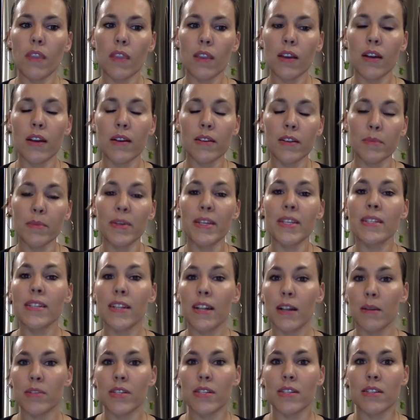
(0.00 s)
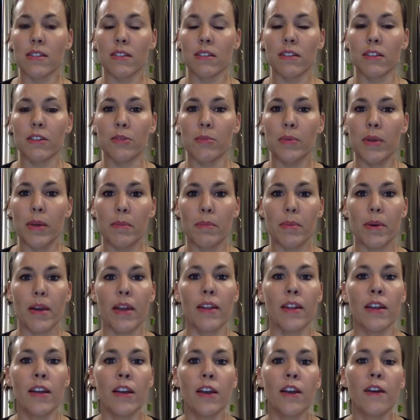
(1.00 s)
to mix it up just a little bit.
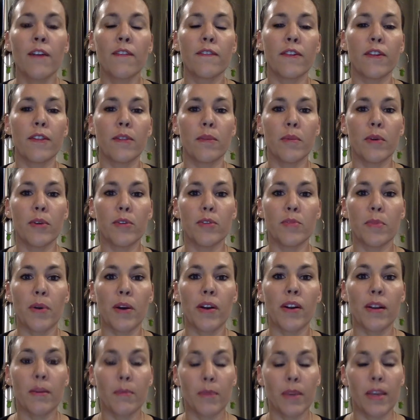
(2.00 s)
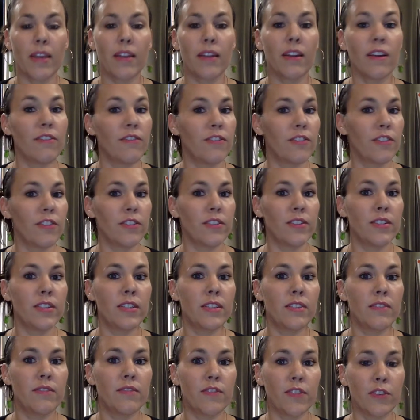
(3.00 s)
But for the most part, I make enough for
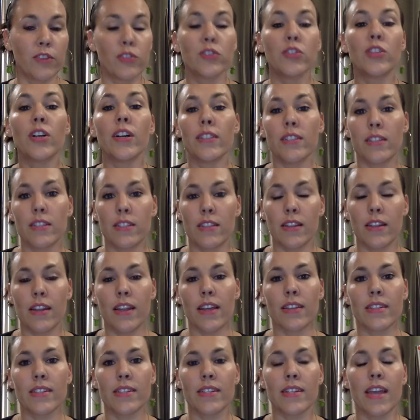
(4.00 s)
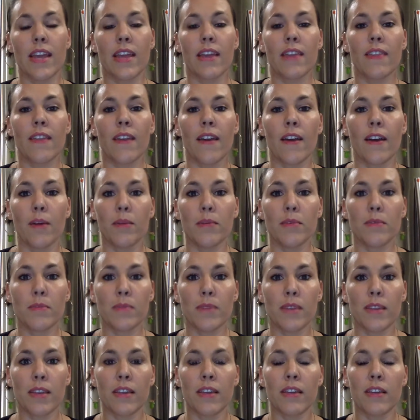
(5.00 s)
for lunch the next day, and that helps
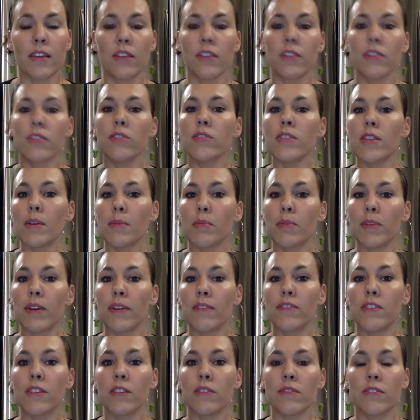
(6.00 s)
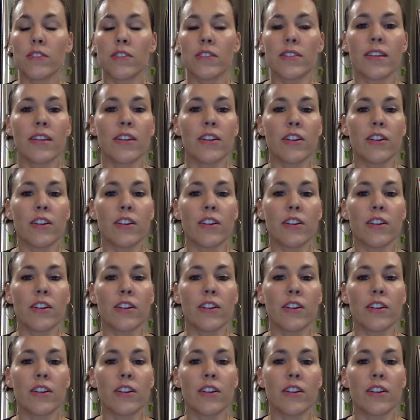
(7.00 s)
me use up leftovers. That